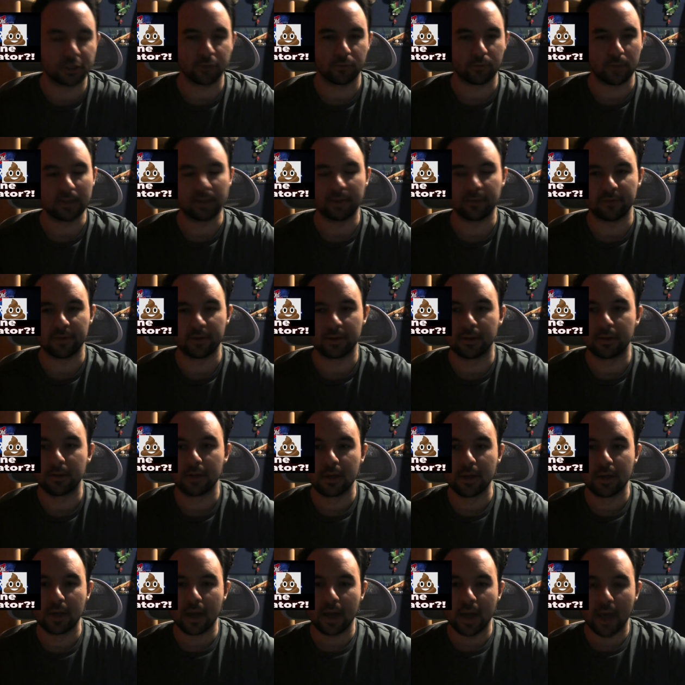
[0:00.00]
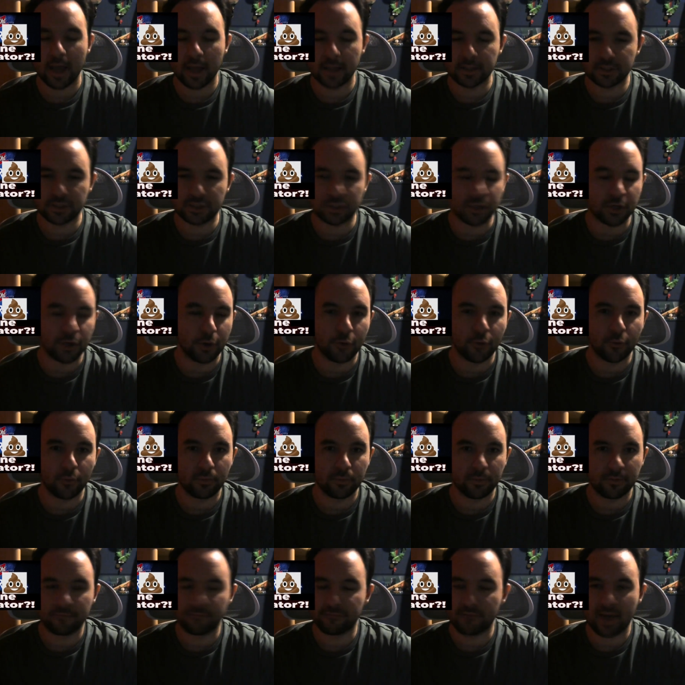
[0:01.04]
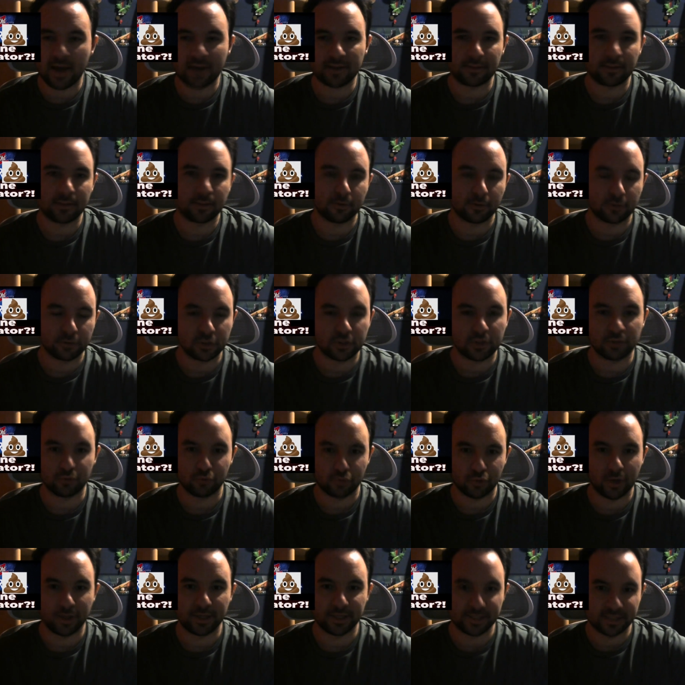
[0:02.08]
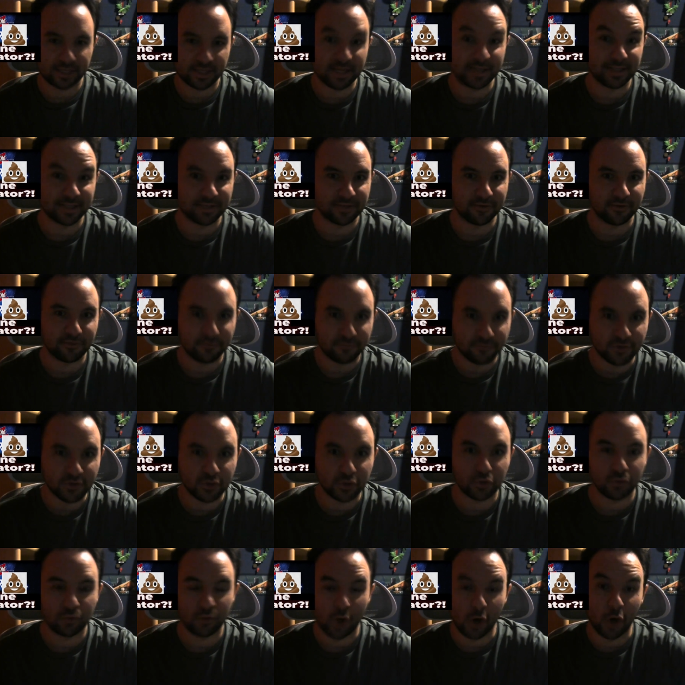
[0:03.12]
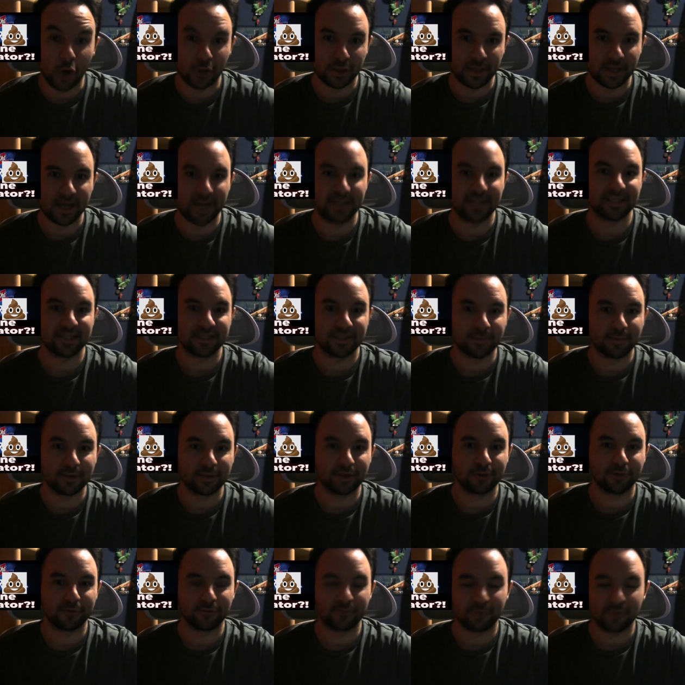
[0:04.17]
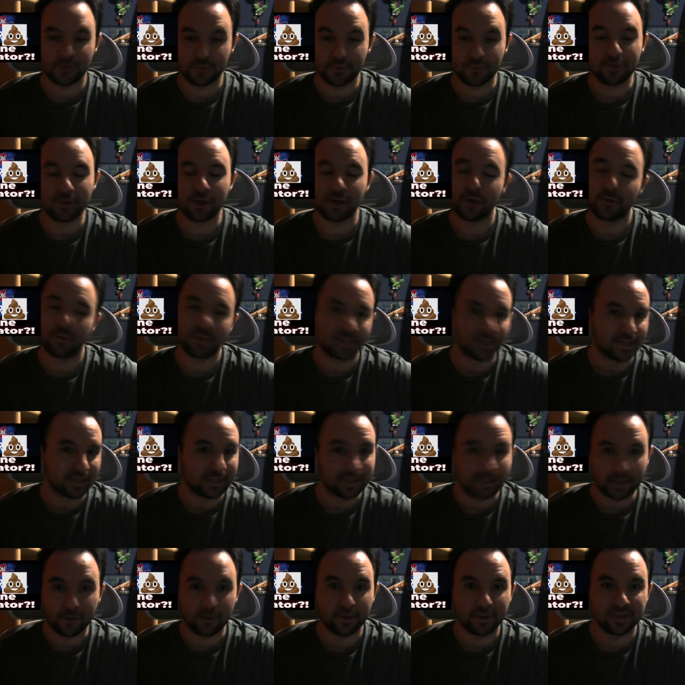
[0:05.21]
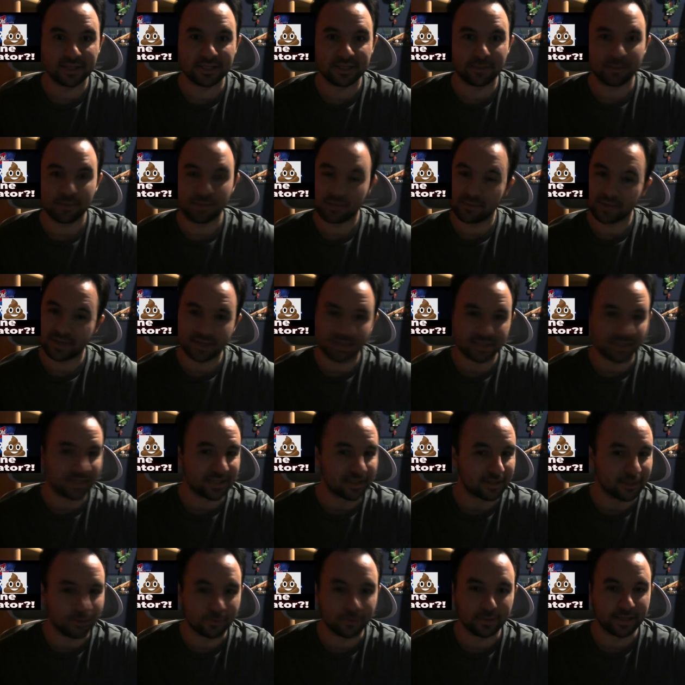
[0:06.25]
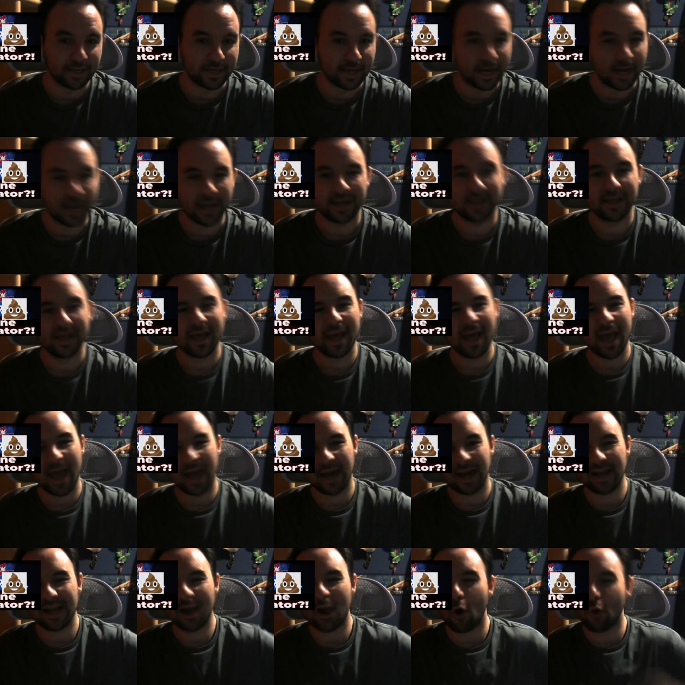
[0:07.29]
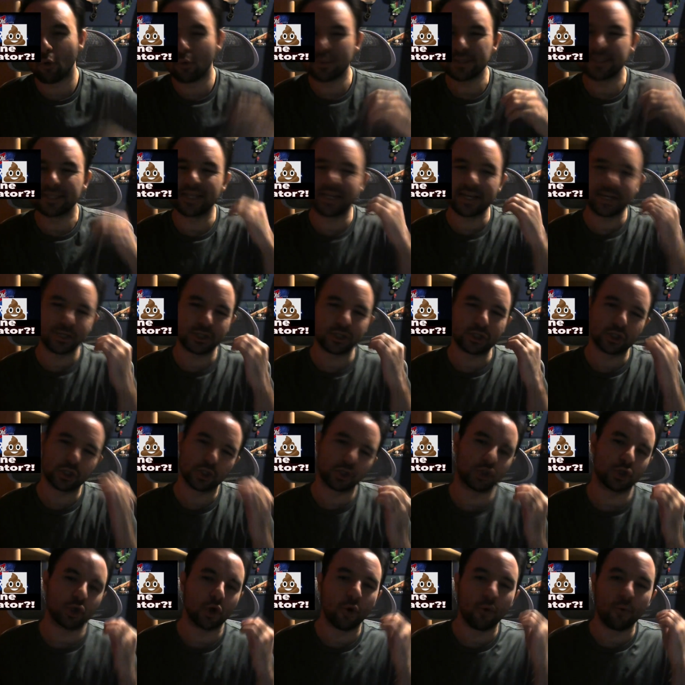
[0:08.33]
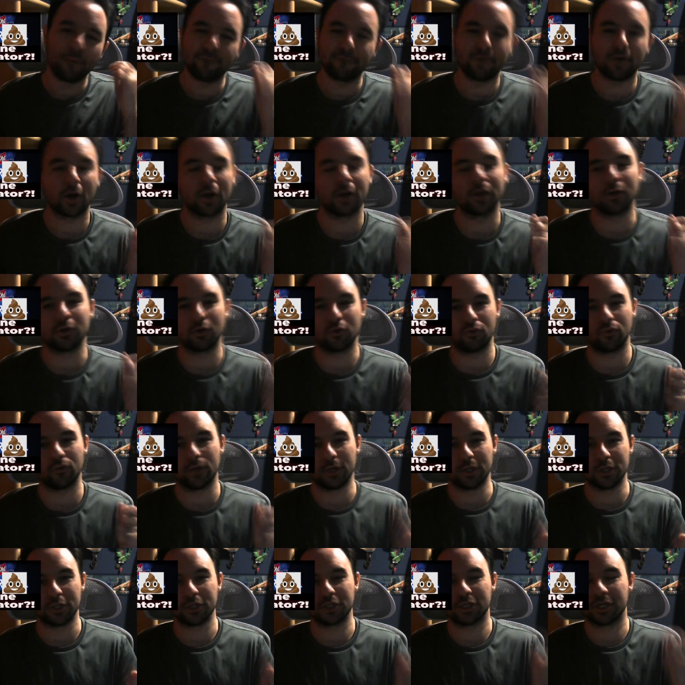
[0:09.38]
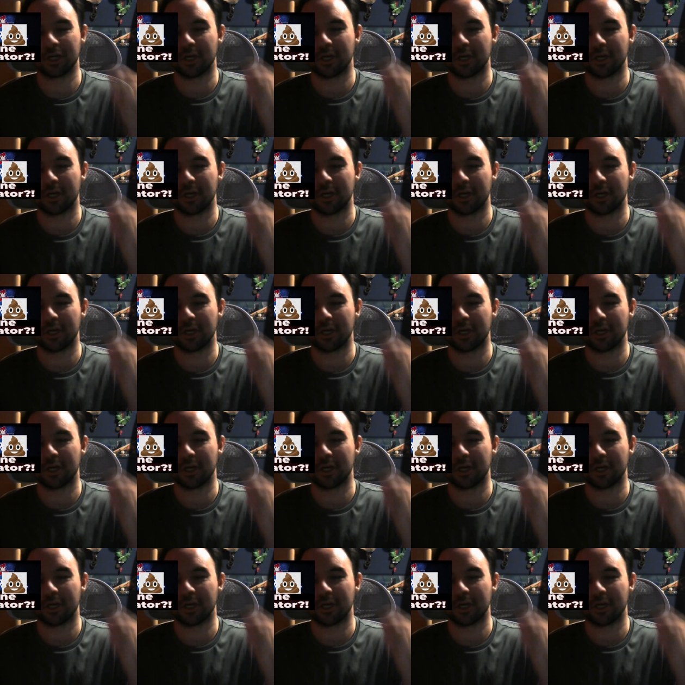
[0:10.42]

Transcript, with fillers: irrelevant. And so the fact that they're still trying to say it's an official online simulator for Yu Gi Oh! is hilarious to me because it's clearly not. And I always think it's so fucking cringe